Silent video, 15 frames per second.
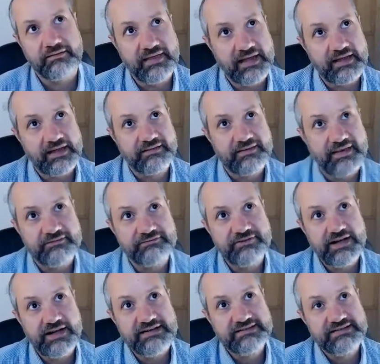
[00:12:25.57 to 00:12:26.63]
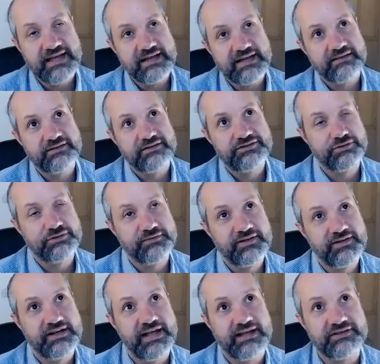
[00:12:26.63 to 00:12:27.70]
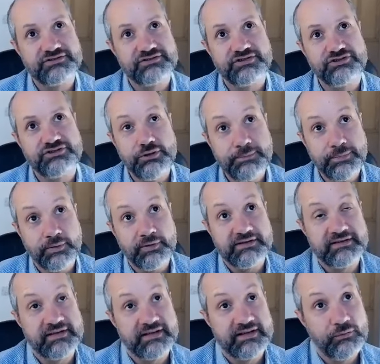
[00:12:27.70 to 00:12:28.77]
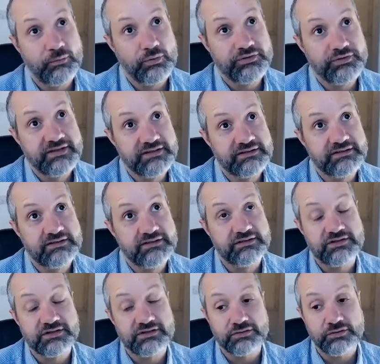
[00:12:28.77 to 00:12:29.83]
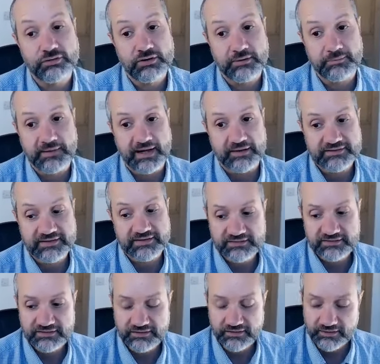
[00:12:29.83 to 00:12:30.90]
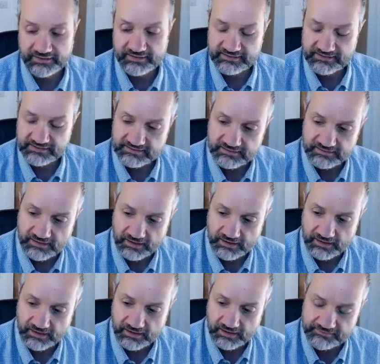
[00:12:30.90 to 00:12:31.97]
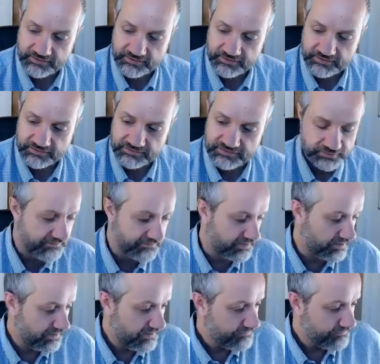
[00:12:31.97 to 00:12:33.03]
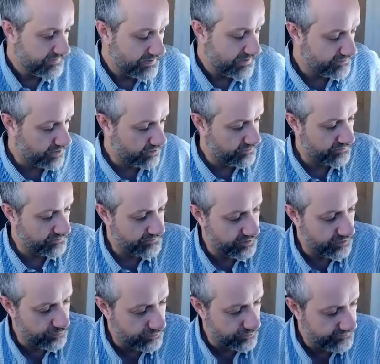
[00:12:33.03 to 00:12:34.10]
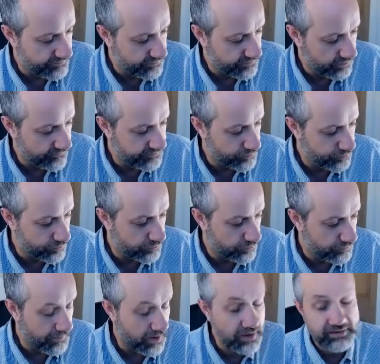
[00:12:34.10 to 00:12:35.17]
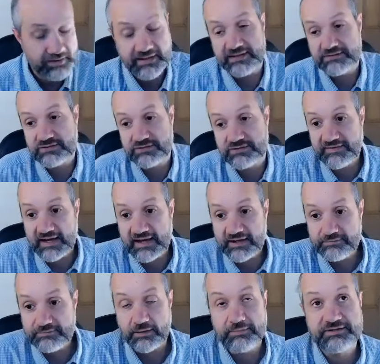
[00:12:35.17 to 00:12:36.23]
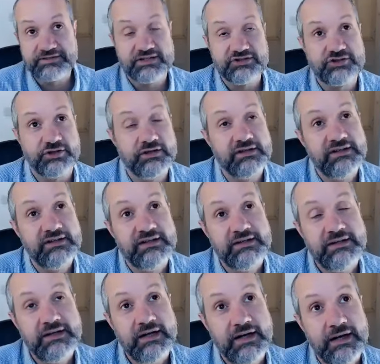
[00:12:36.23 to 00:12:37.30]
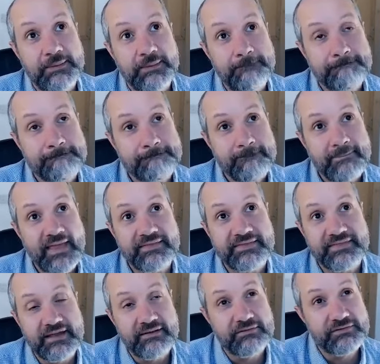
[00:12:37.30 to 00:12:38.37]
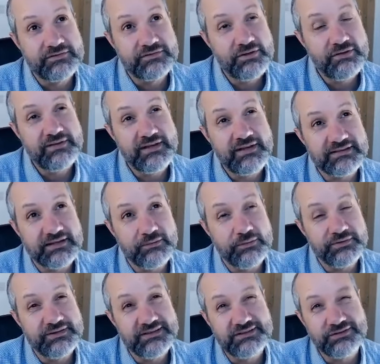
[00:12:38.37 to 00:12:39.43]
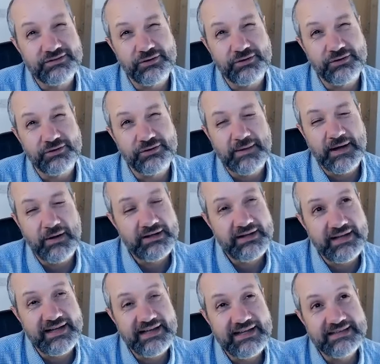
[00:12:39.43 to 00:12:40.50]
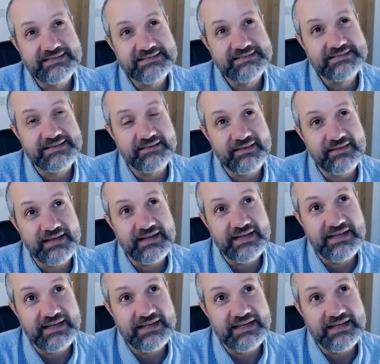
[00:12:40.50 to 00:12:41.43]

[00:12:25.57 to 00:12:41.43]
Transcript: That sort of connects to 2 points that I wanted to talk about, and it's kind of you to sort of give an overview of your market sort of value proposition. There are 2 things I wanted to talk about. One is